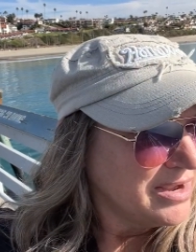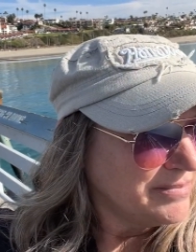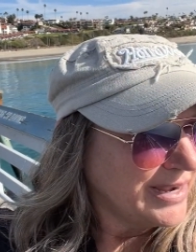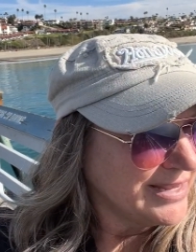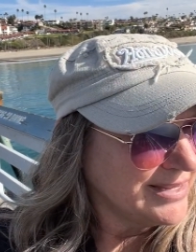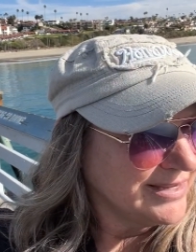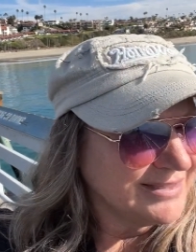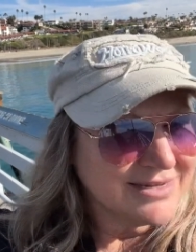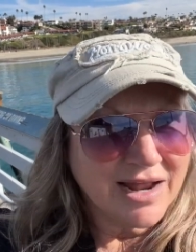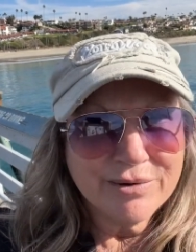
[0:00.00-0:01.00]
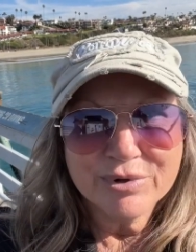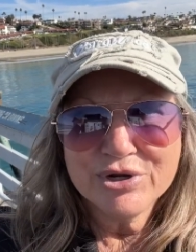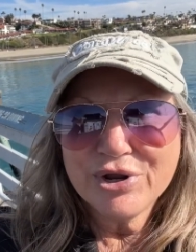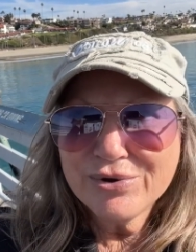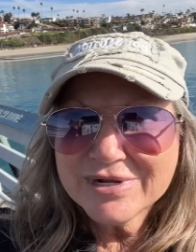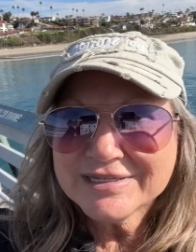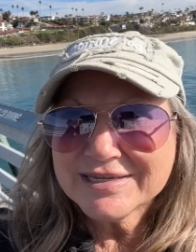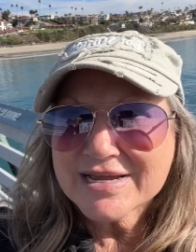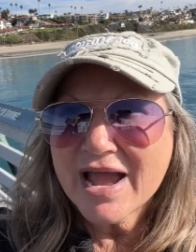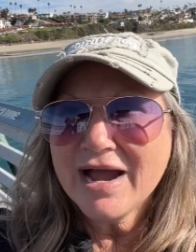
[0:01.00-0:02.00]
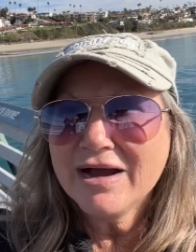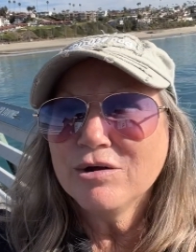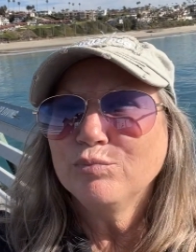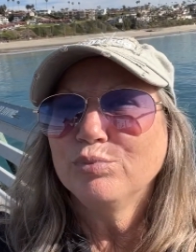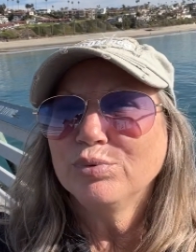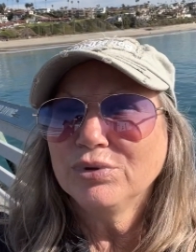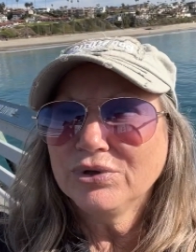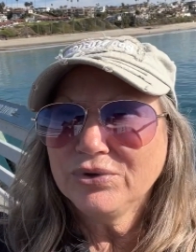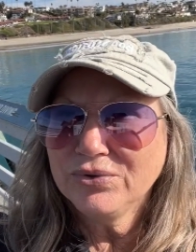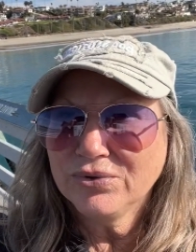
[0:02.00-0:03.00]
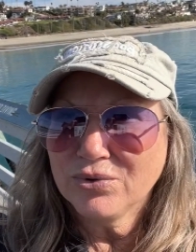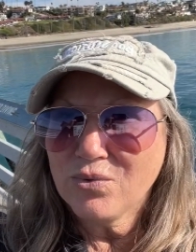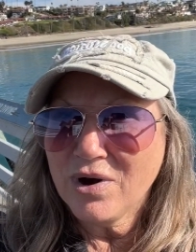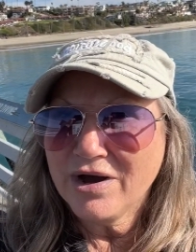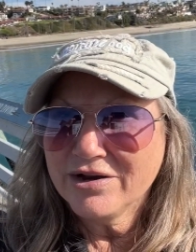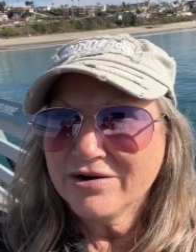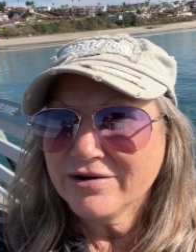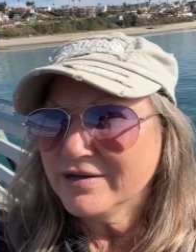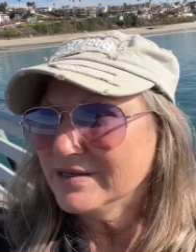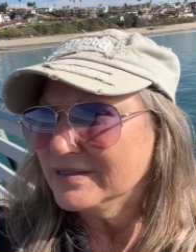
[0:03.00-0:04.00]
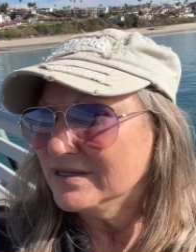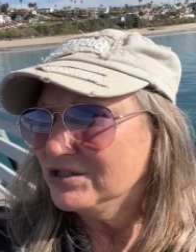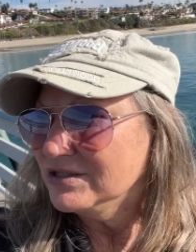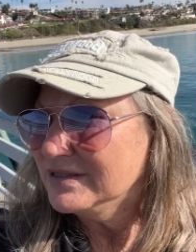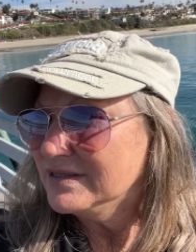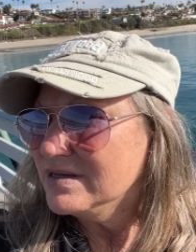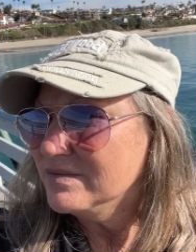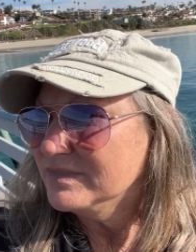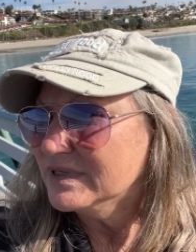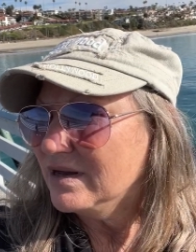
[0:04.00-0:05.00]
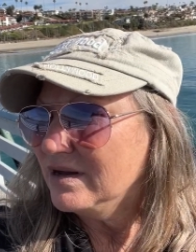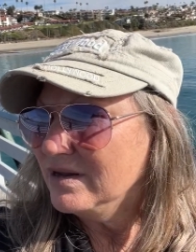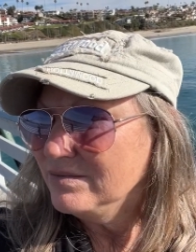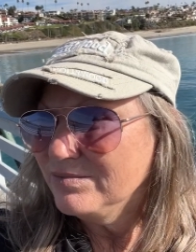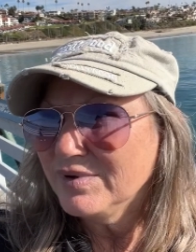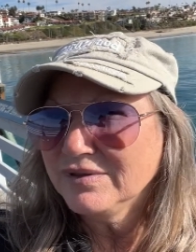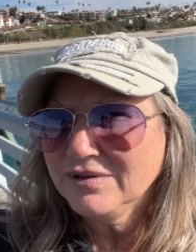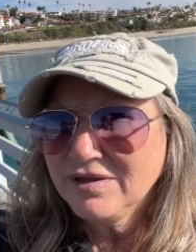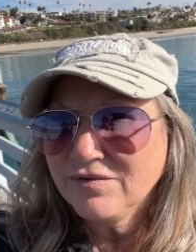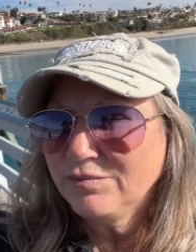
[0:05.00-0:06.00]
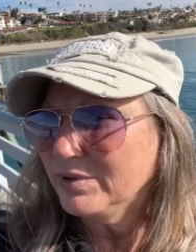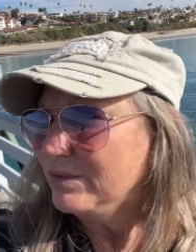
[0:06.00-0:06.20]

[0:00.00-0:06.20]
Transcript: My kids and I were noticing how blue the water is. It just seems unbelievably